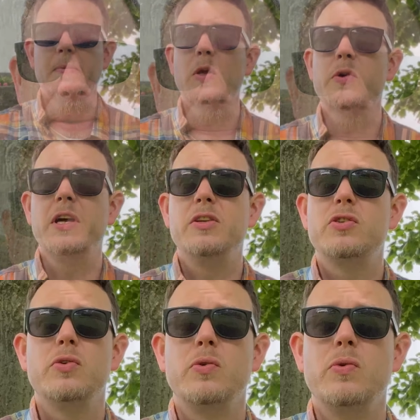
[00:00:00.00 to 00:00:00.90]
Okay,
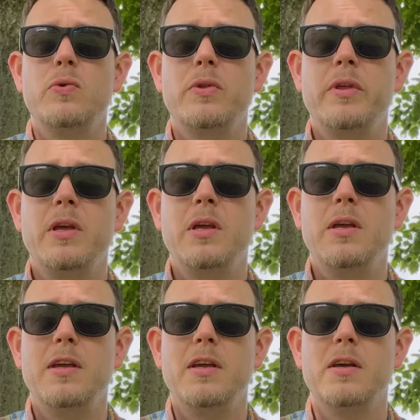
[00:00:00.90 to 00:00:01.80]
so
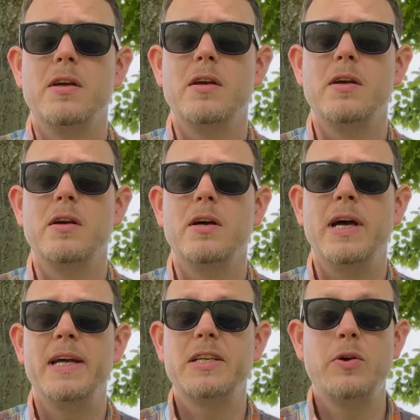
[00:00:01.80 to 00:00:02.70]
the
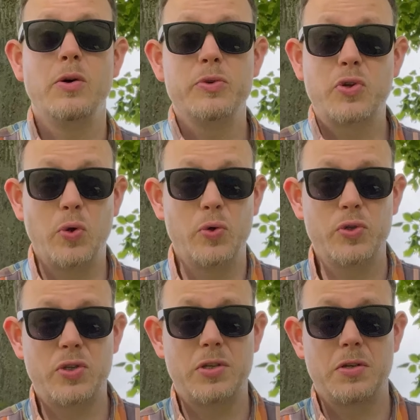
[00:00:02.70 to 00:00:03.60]
town hall was
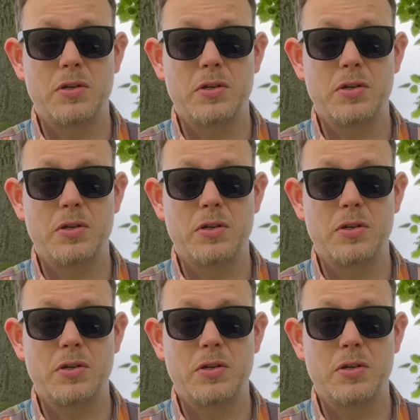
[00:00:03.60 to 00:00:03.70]
closed,